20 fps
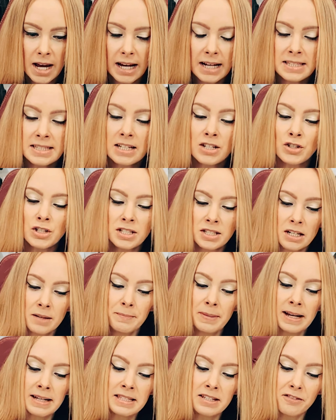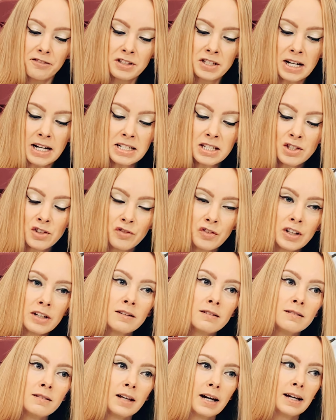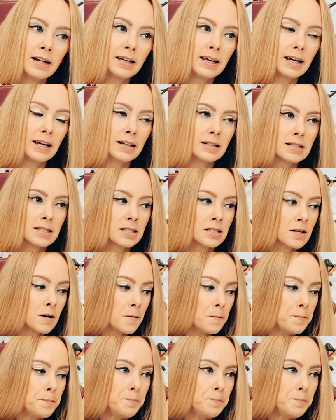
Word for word: It's interesting because it does feel like it's